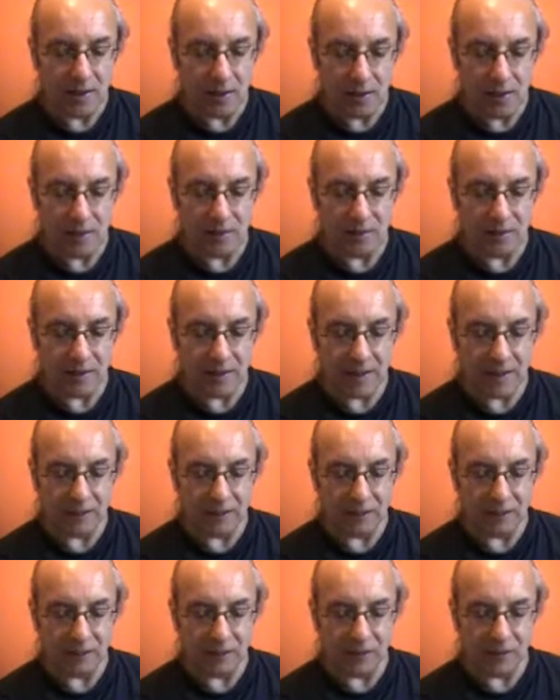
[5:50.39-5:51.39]
even
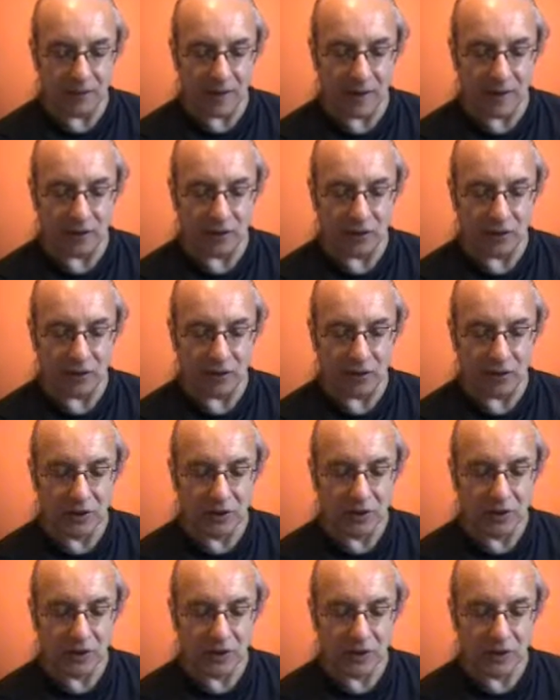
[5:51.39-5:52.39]
as a reflection
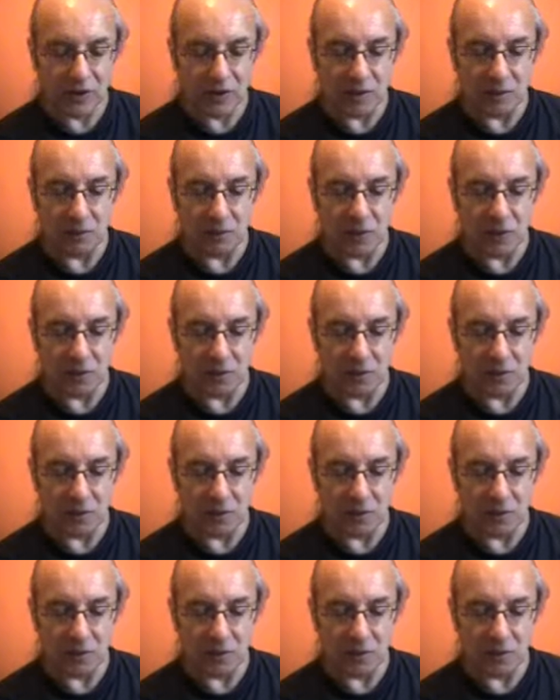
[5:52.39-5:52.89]
seems